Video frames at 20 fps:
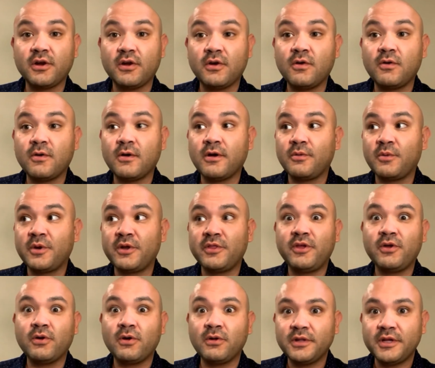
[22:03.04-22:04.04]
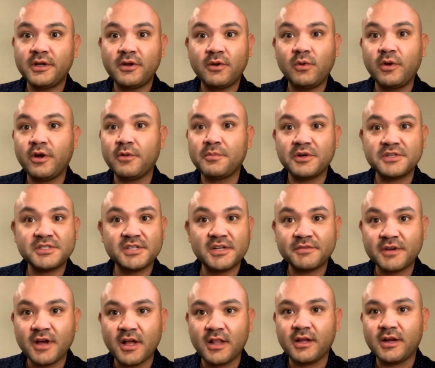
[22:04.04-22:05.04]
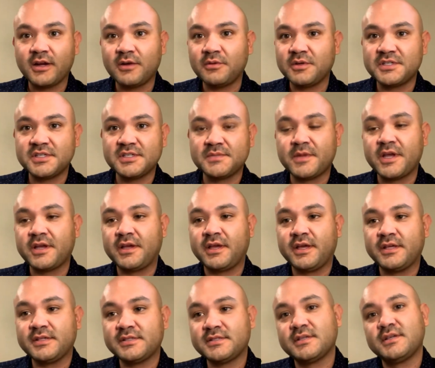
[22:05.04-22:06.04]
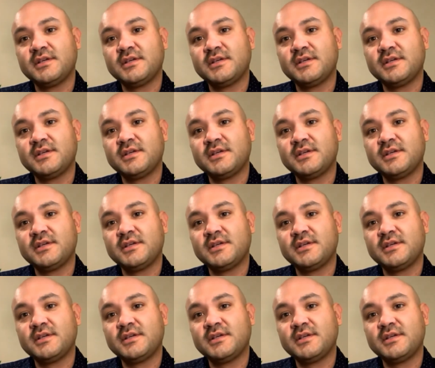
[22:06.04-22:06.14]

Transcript: or we're the only queer person of color, which is my case.